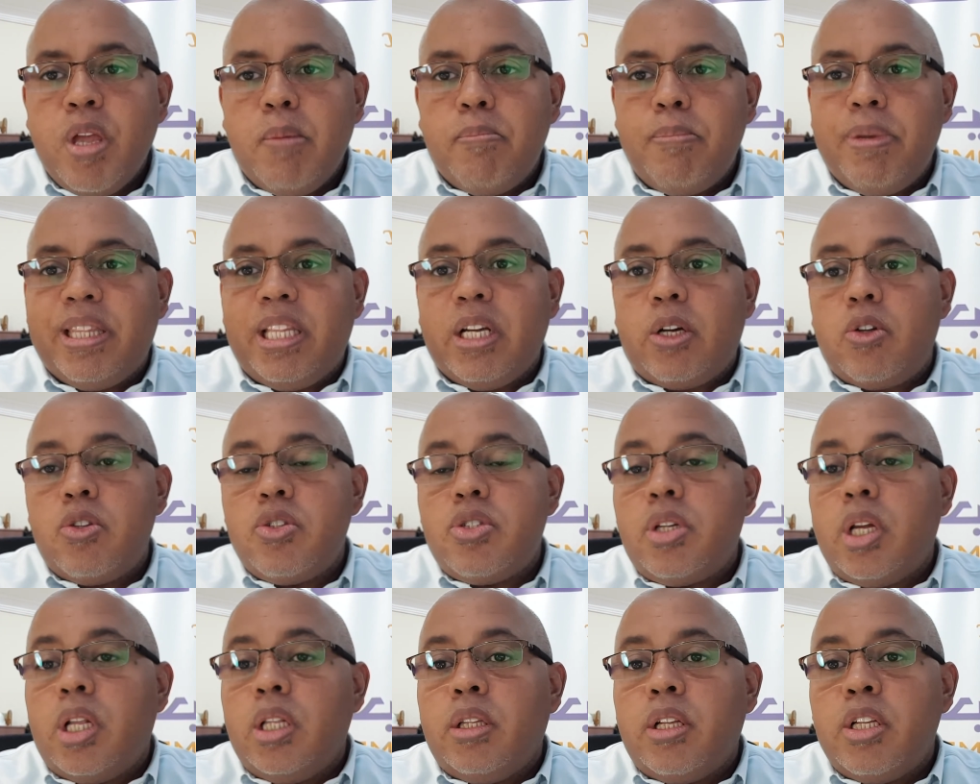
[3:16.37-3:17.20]
But the
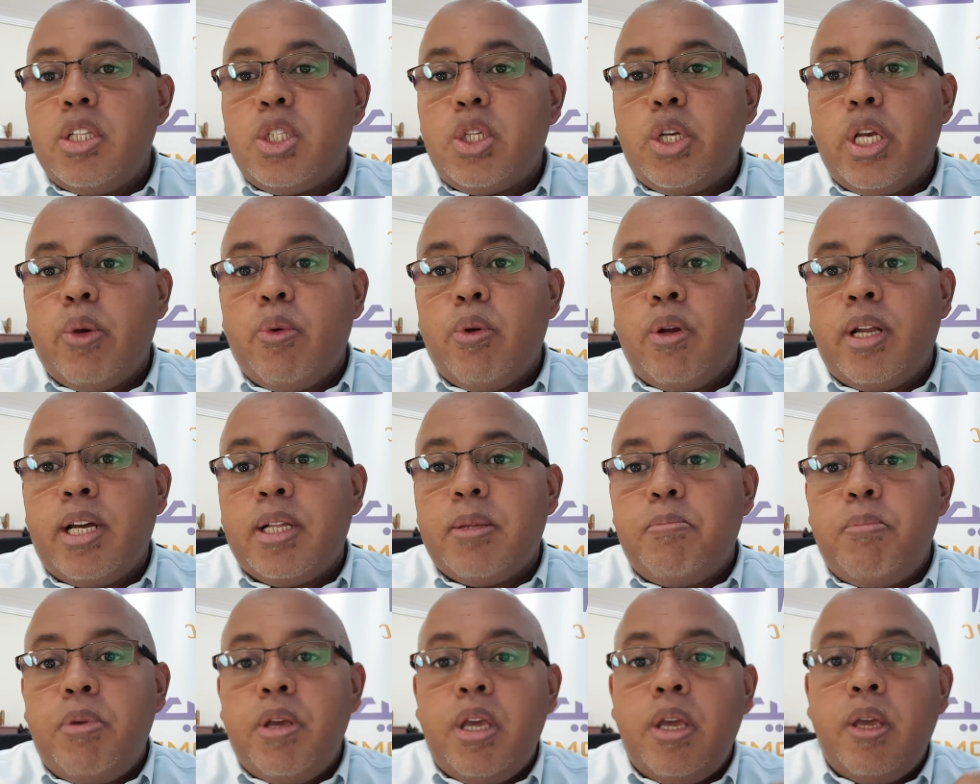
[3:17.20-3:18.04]
consultants, he will
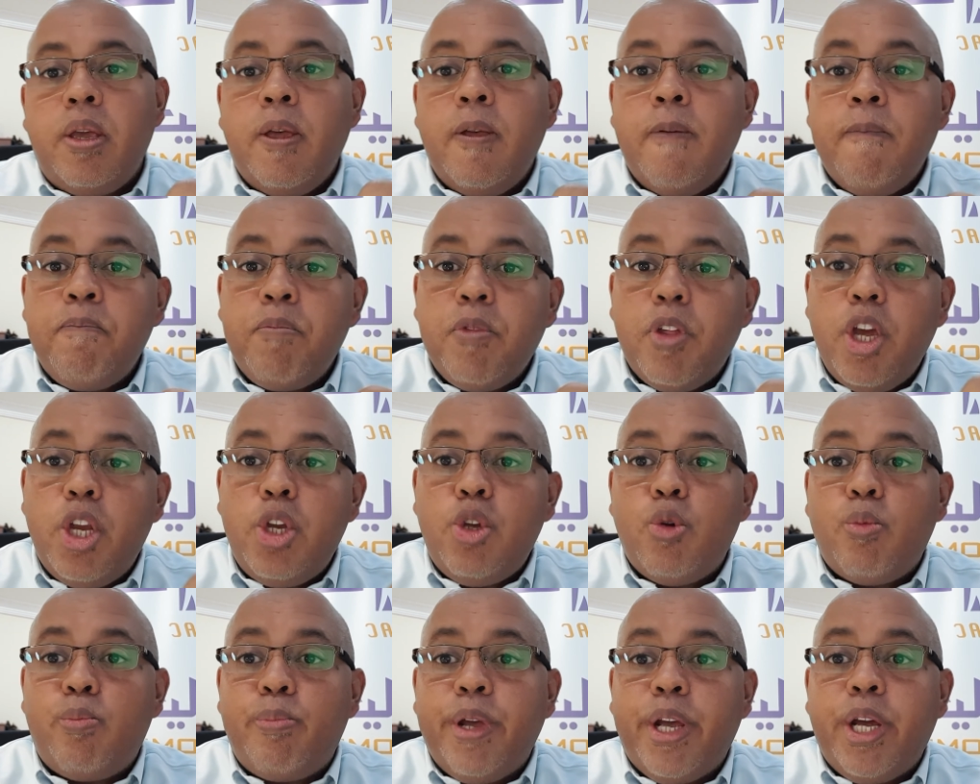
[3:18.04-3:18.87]
not be in
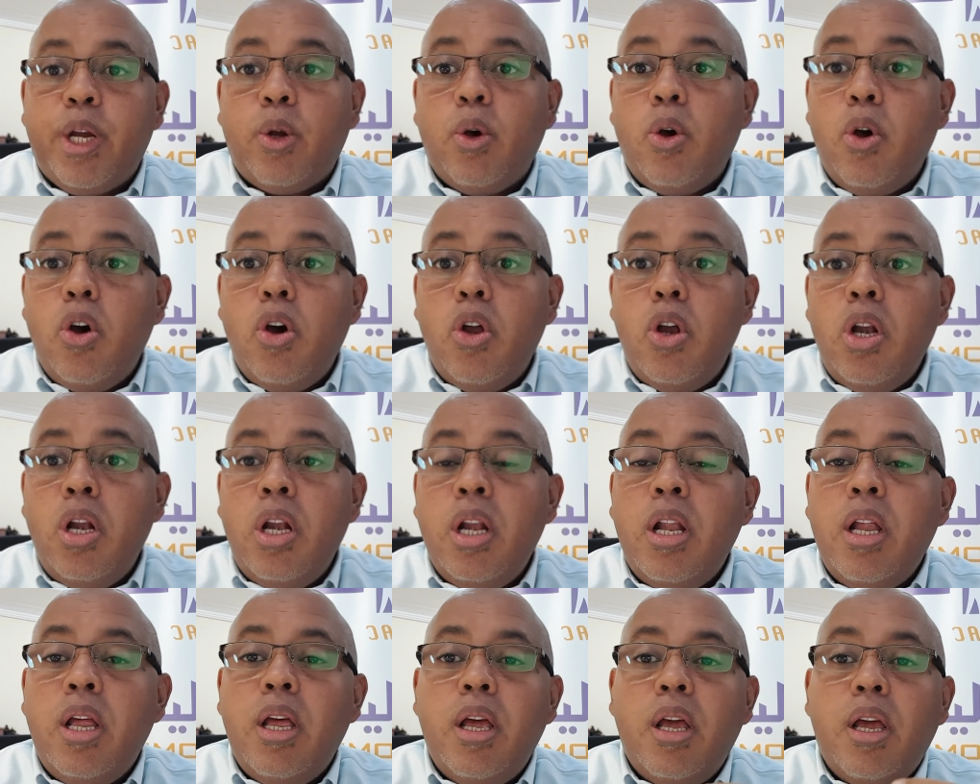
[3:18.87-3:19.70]
your payroll.
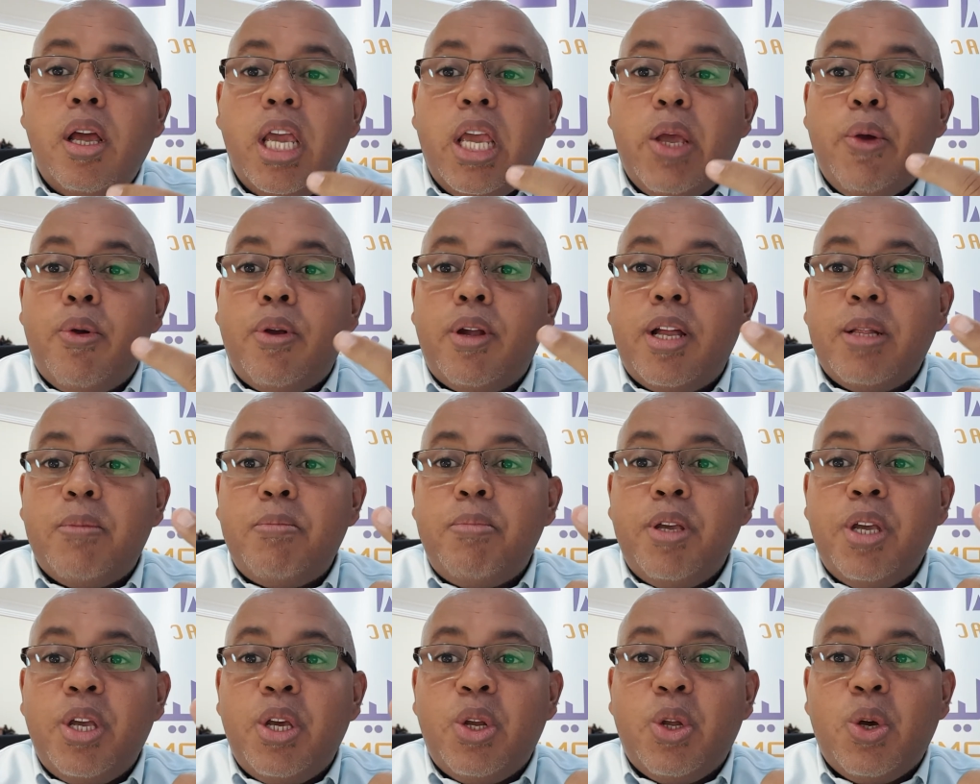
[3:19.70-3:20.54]
He will not
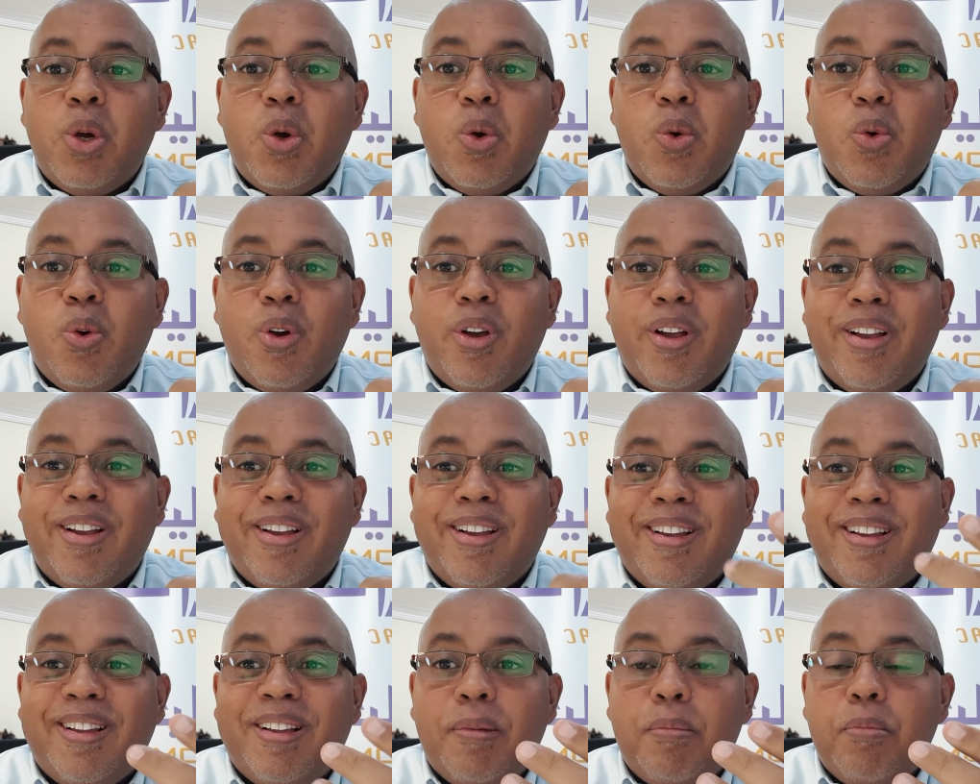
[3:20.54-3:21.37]
be, he
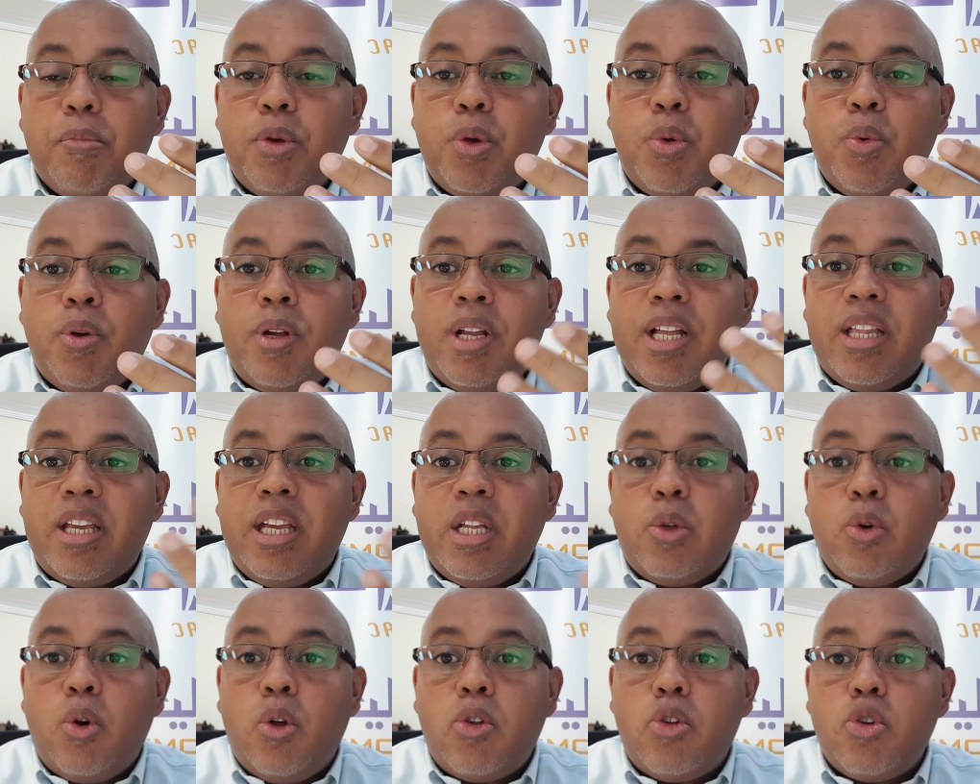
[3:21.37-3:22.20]
will not
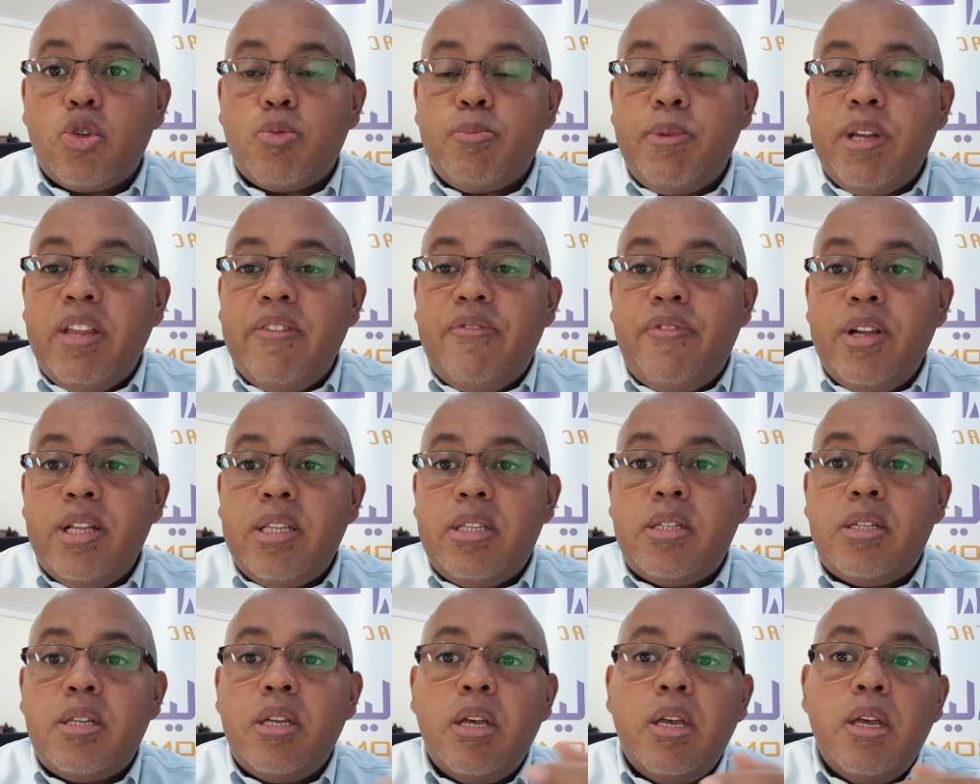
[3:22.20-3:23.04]
get all those
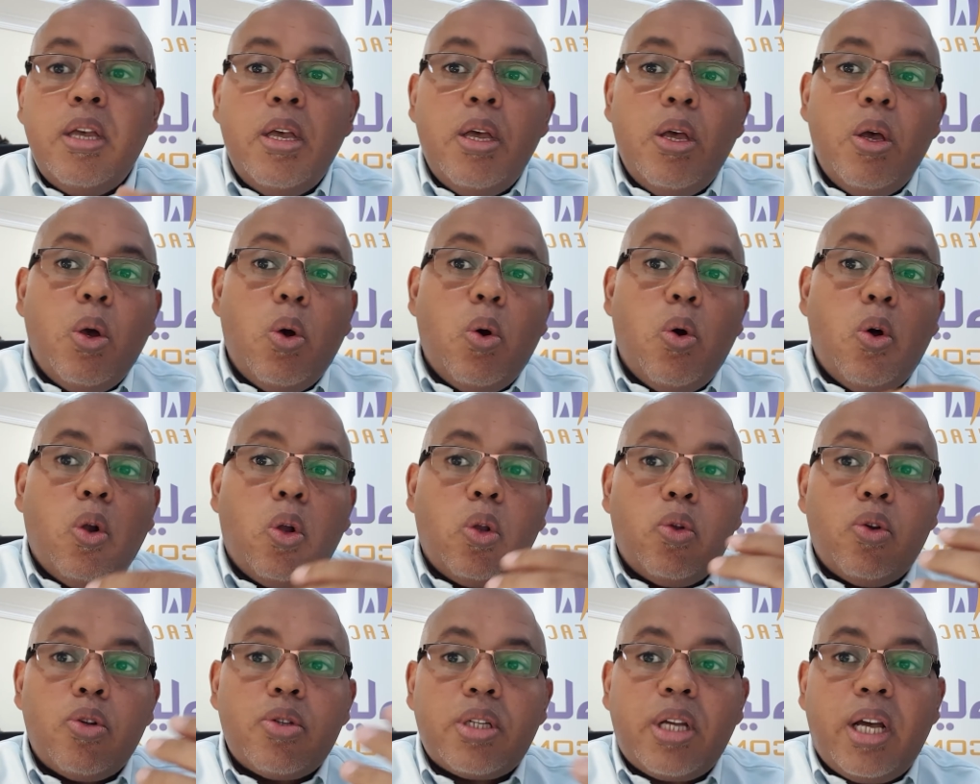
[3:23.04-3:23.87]
benefits, all
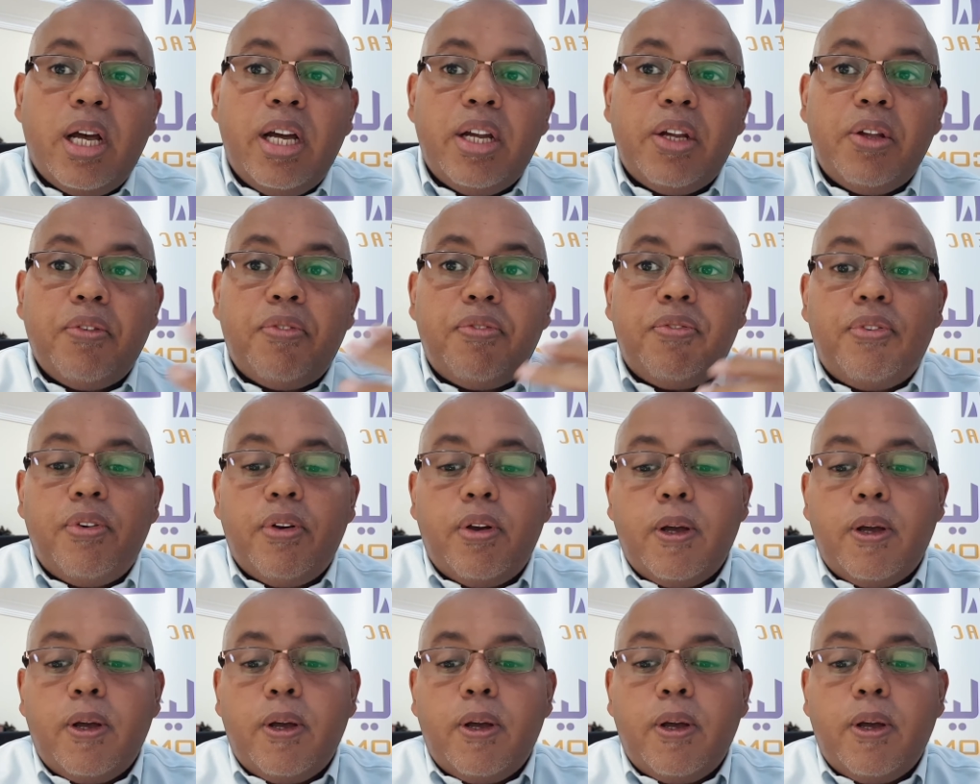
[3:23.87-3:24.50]
those kind of